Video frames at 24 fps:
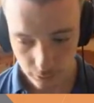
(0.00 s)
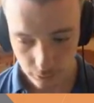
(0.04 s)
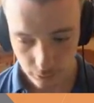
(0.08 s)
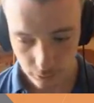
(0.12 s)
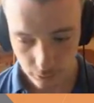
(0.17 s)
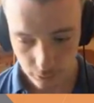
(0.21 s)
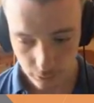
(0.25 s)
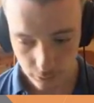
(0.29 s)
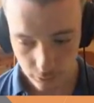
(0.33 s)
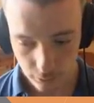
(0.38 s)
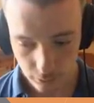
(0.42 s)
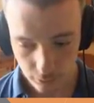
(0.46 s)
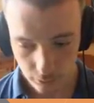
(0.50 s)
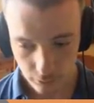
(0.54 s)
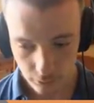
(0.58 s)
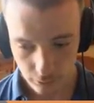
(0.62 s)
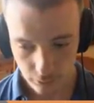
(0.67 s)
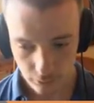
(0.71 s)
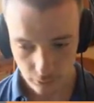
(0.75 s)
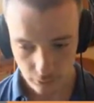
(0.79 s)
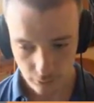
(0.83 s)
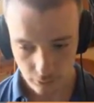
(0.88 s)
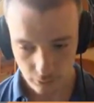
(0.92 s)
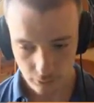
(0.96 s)

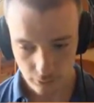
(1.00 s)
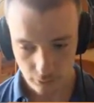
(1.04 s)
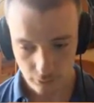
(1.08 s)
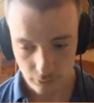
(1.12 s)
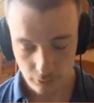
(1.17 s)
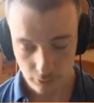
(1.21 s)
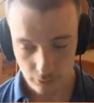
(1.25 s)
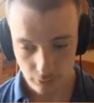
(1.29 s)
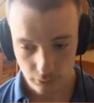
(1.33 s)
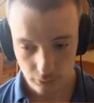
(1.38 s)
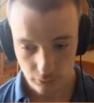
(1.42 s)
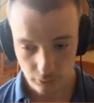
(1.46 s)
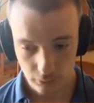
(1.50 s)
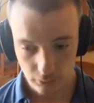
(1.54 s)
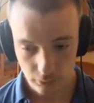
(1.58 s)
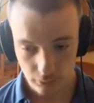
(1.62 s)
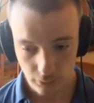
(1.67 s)
Nobody speaks.